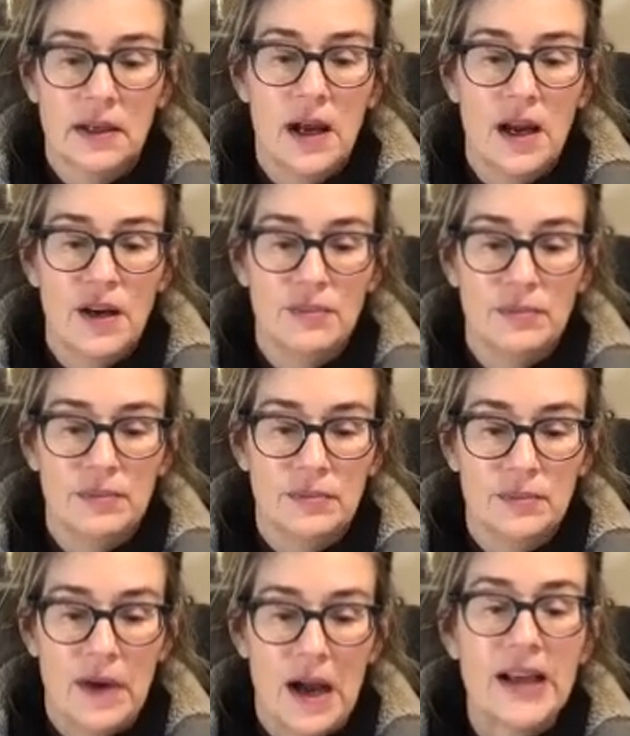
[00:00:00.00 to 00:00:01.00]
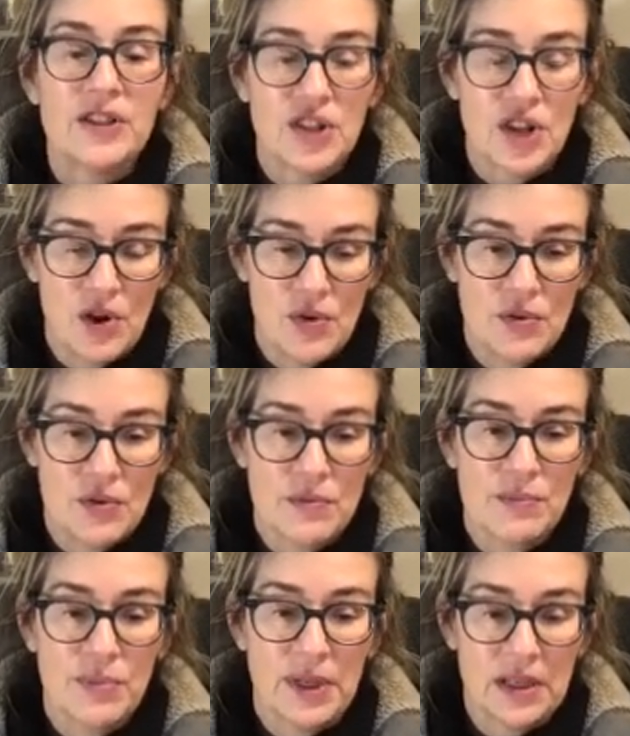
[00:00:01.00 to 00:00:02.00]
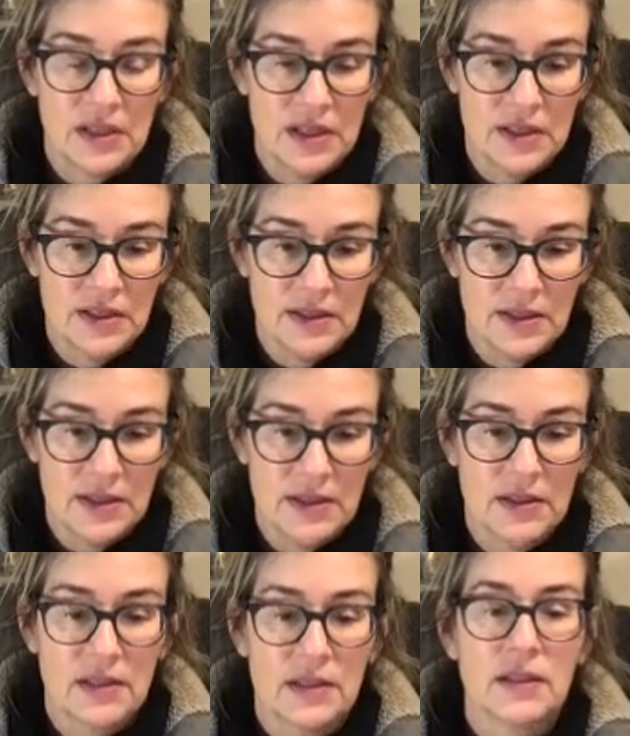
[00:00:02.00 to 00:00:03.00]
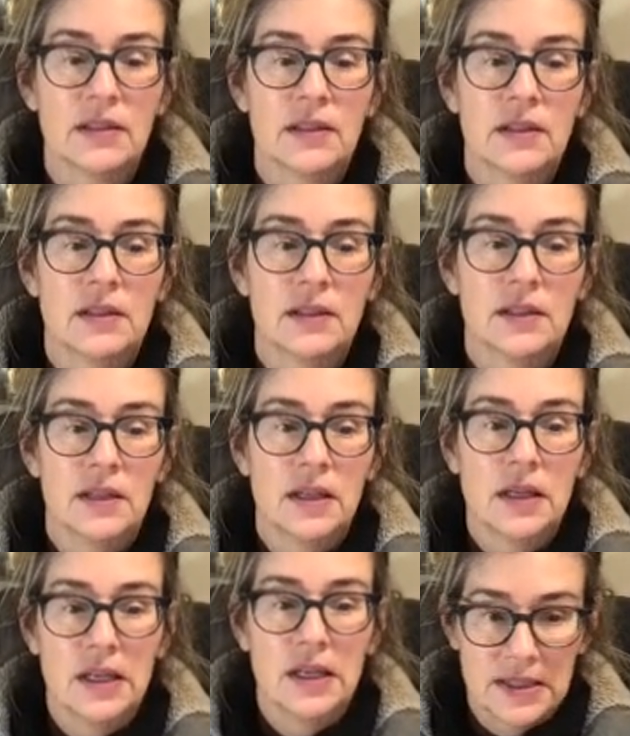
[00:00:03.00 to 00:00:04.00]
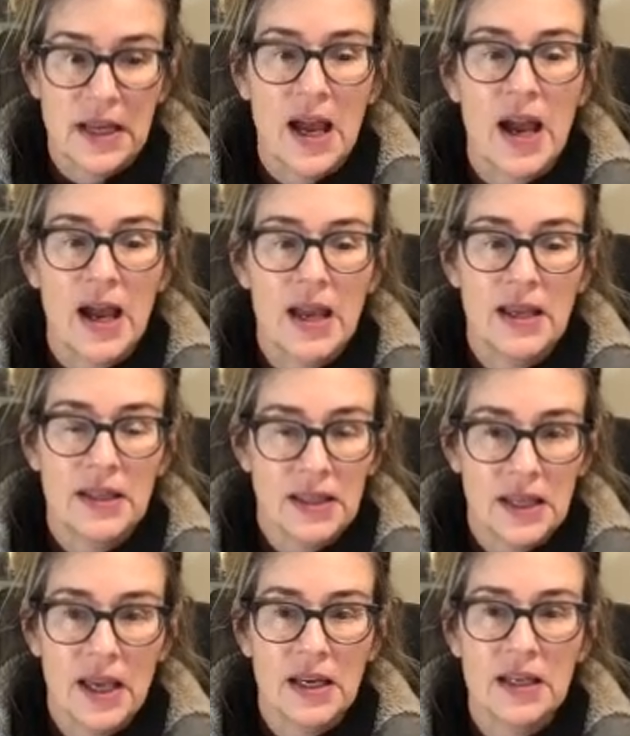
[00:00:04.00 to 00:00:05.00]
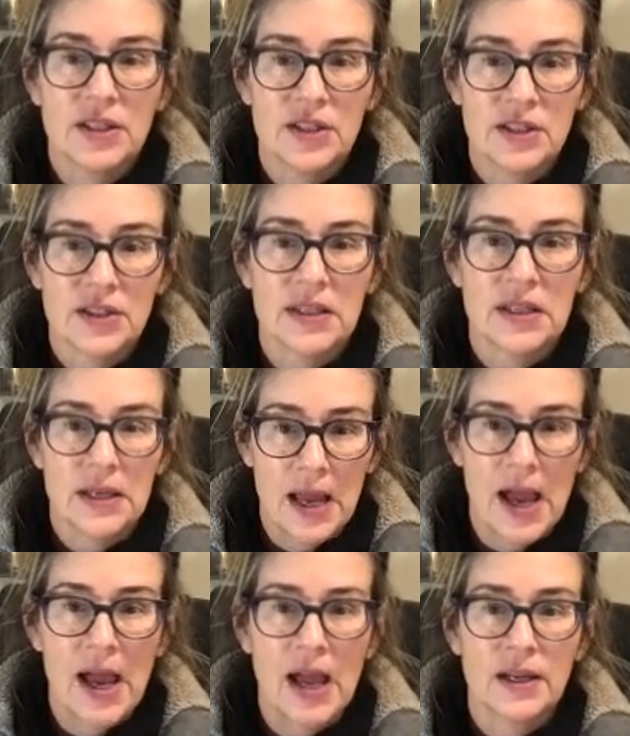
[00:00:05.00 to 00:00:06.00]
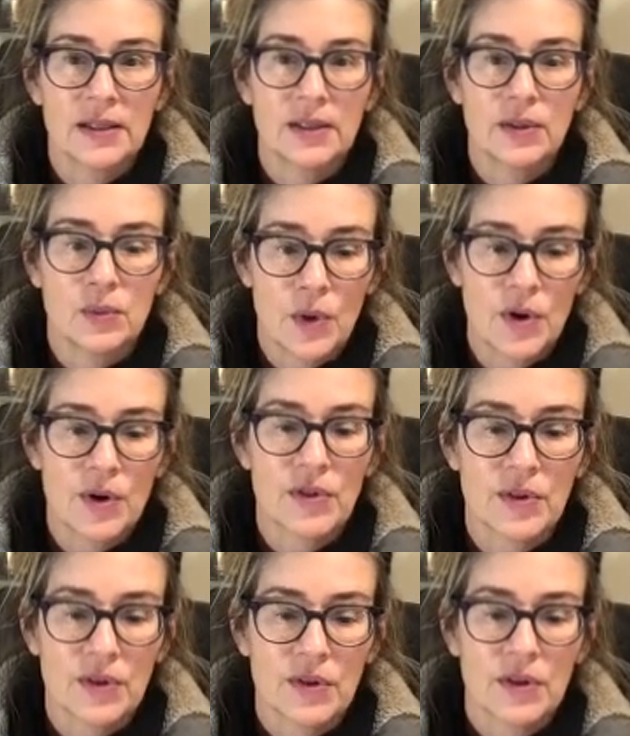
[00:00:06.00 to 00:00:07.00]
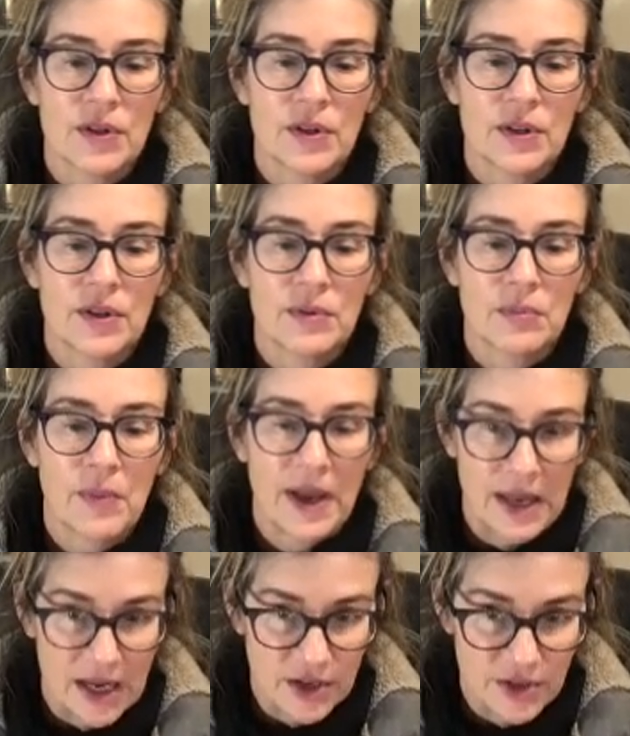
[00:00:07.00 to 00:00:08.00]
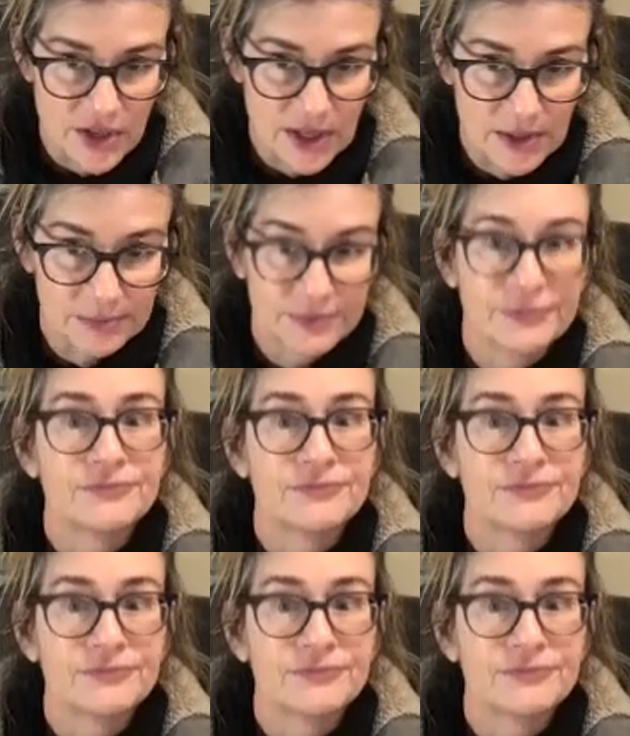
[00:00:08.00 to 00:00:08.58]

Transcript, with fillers: um, i don't because it's not in the end it's just not worth my energy